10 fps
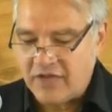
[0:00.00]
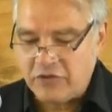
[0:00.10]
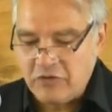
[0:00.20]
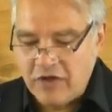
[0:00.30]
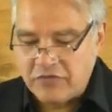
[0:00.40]

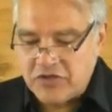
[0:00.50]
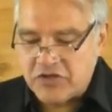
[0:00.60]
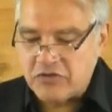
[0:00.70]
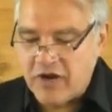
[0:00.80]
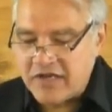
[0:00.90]
And throughout
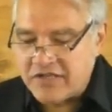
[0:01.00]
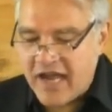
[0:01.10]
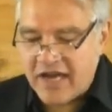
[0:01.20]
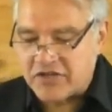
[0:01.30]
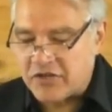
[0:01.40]
this
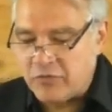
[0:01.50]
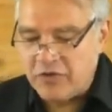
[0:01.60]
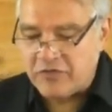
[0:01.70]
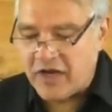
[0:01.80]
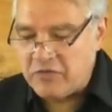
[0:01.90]
transaction,
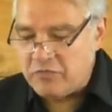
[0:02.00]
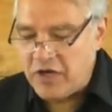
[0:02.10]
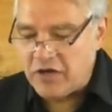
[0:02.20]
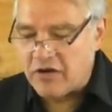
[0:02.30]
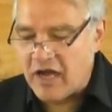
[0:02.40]
we find
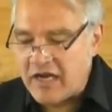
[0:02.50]
Peter